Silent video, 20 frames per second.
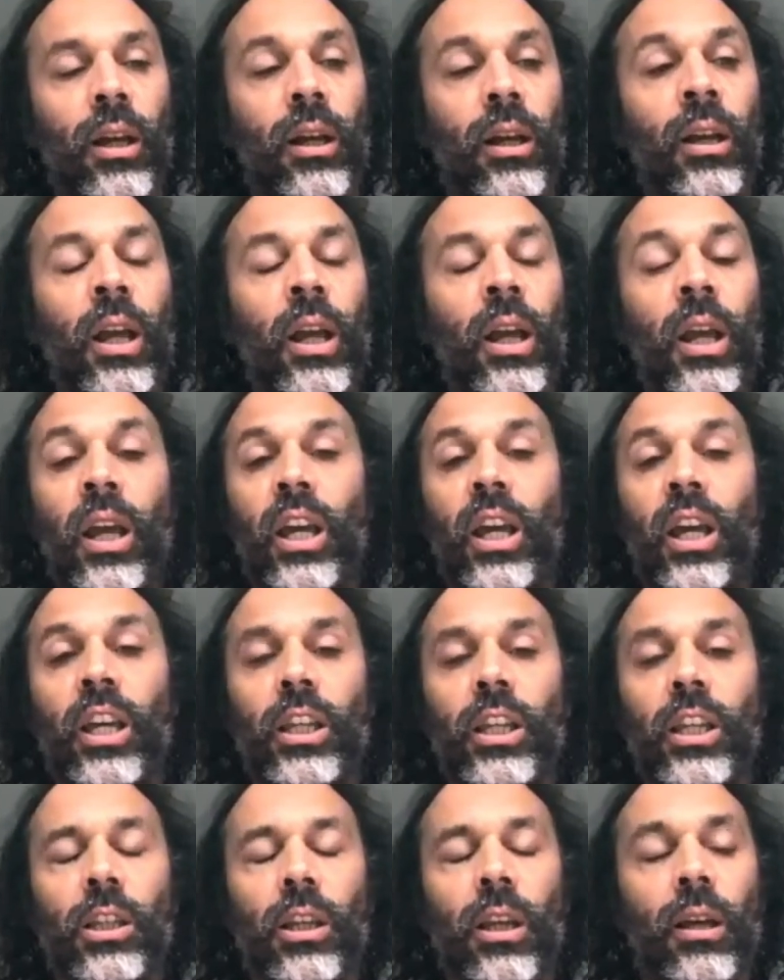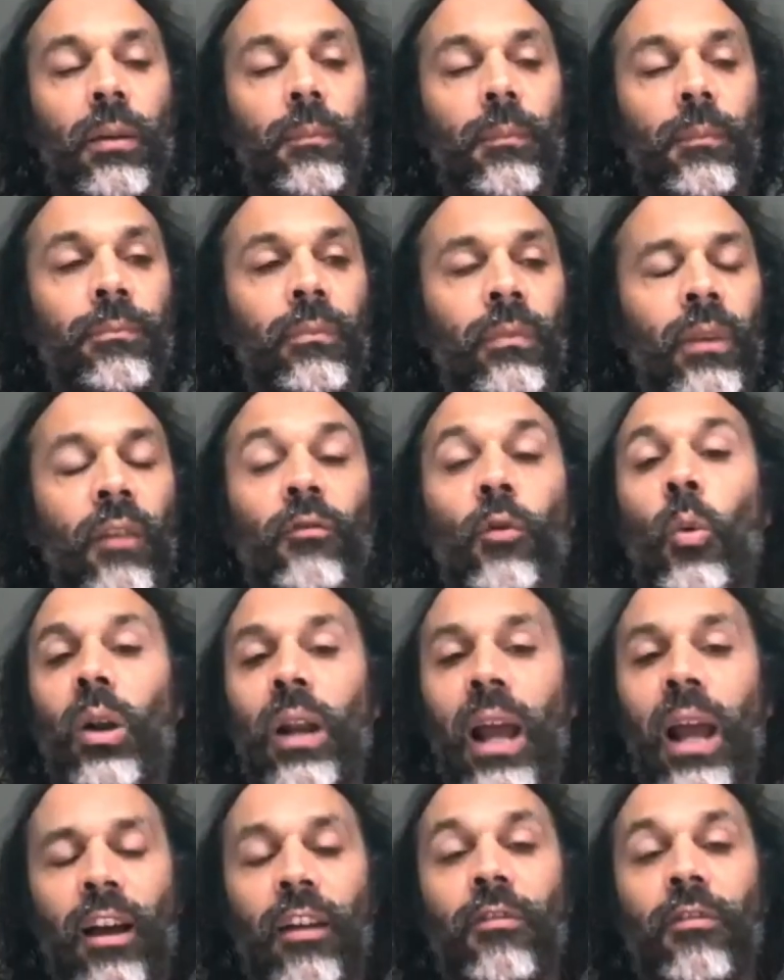the one
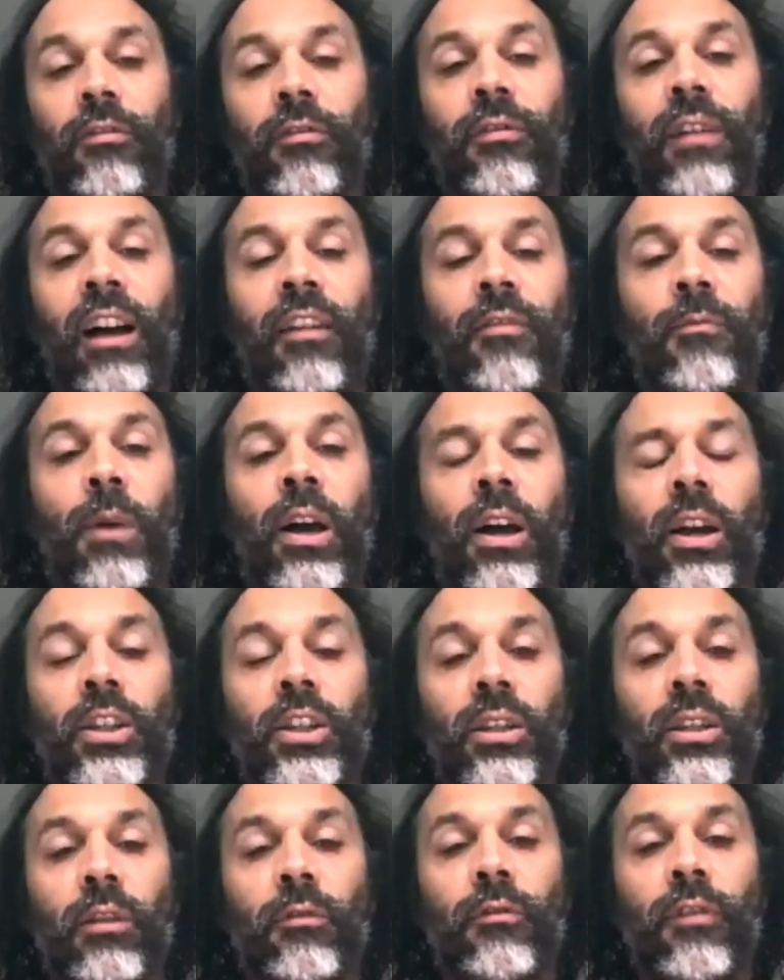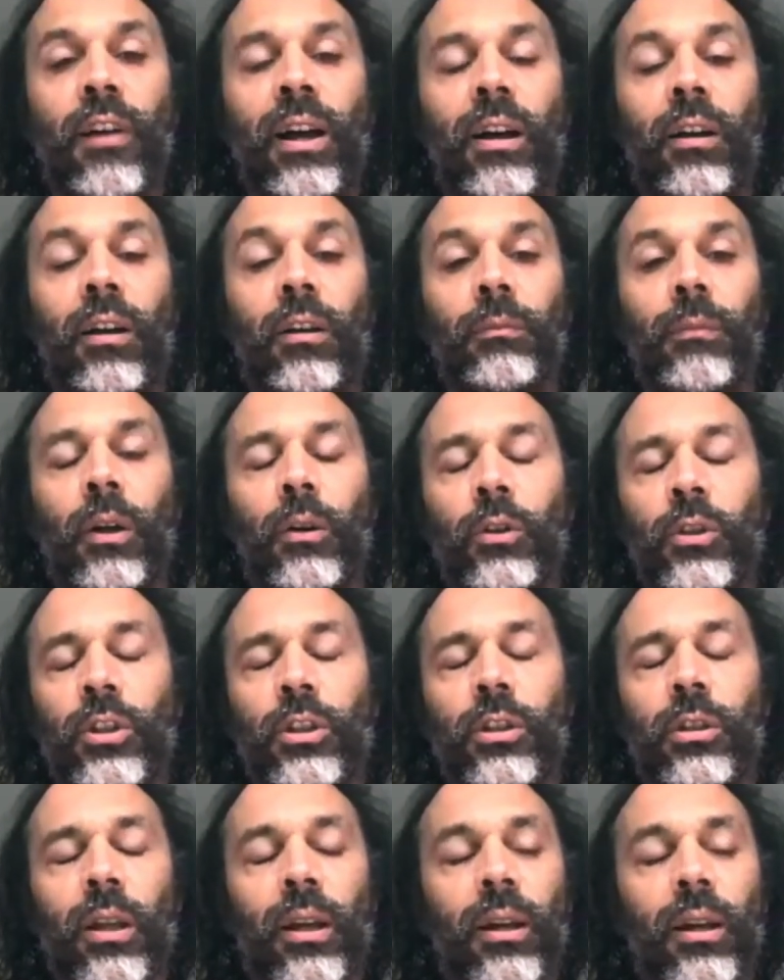I've personally found
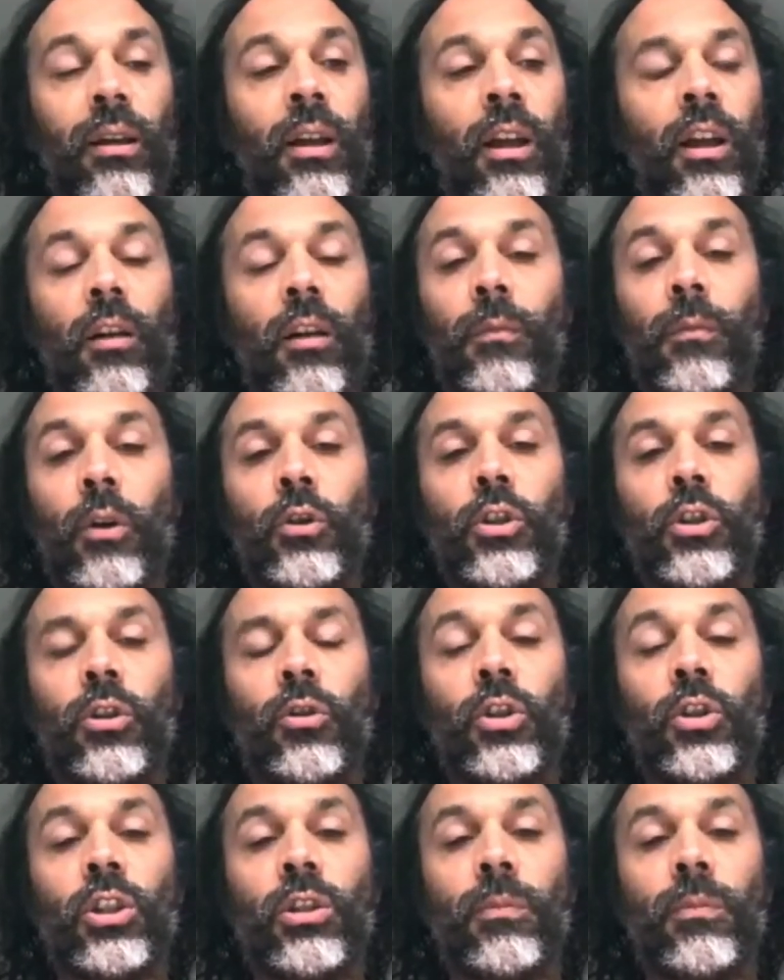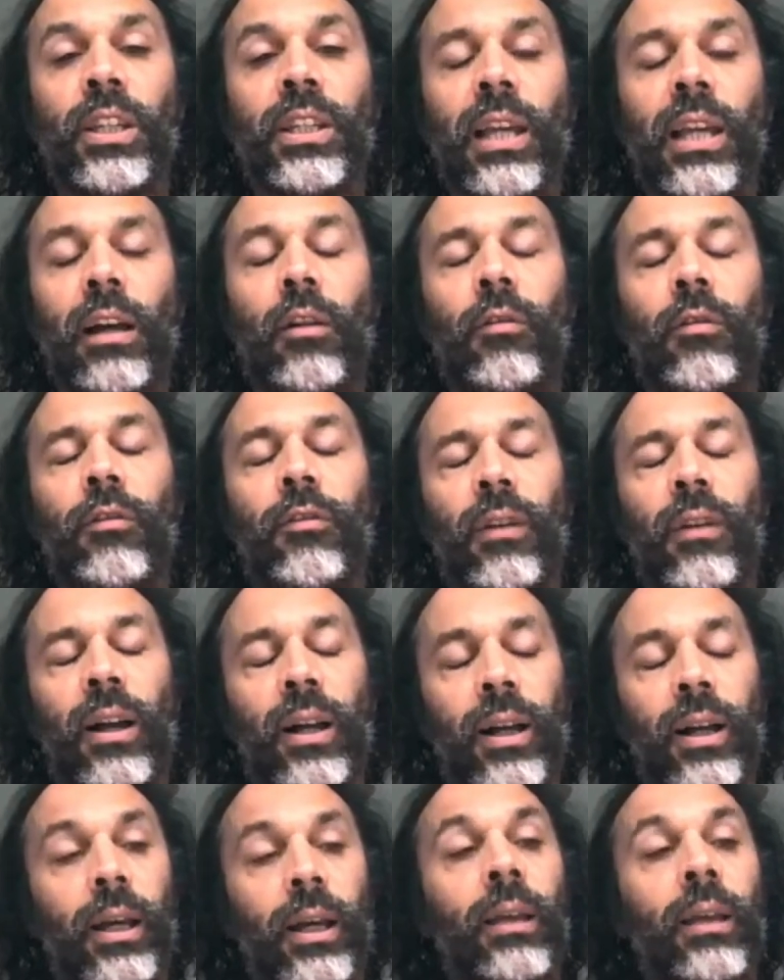most used to myself.
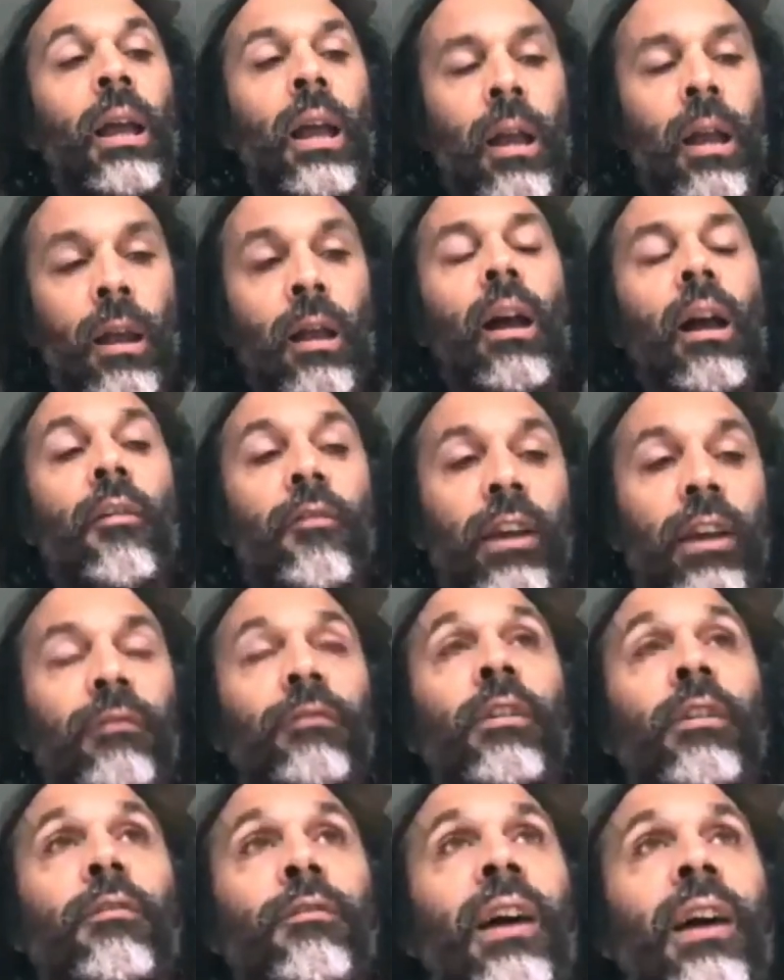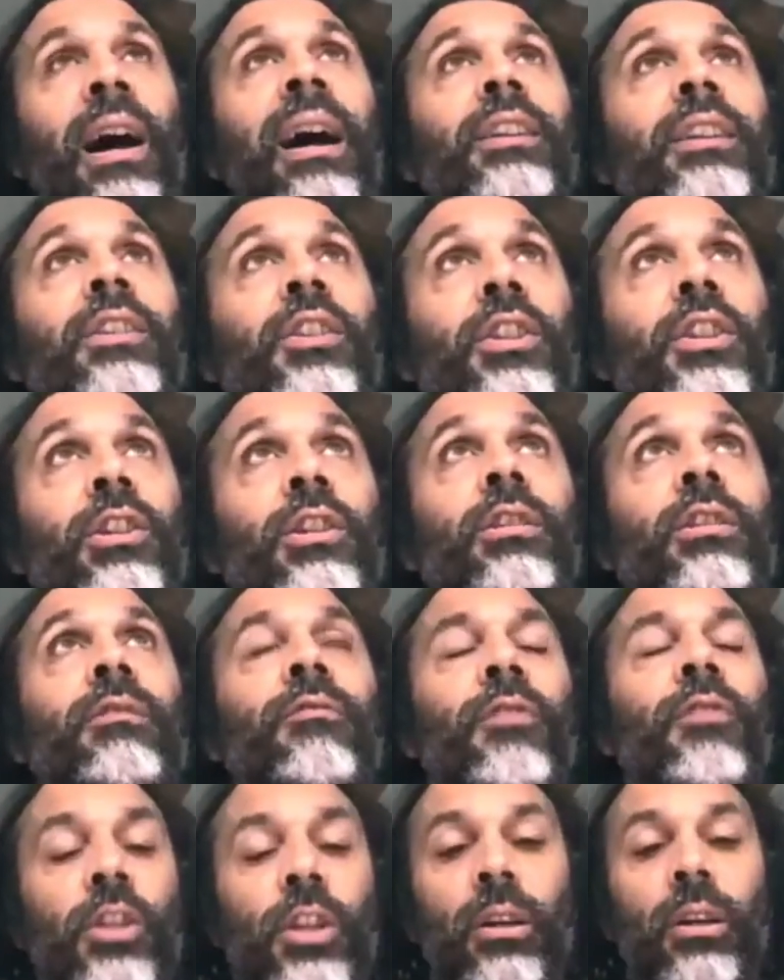I think
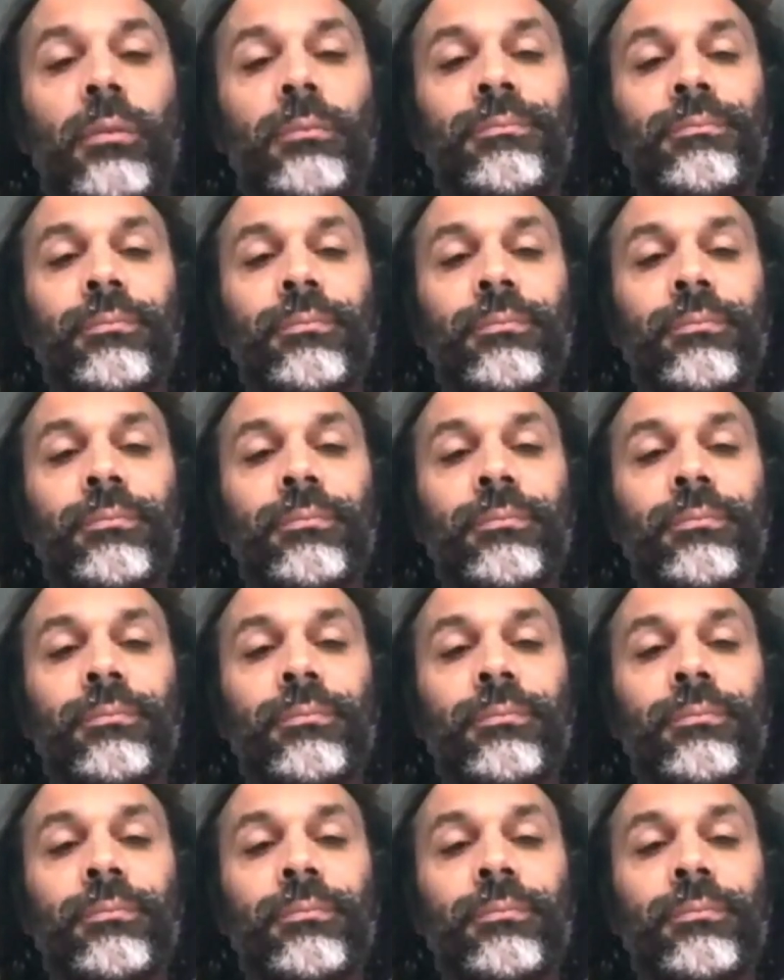there's a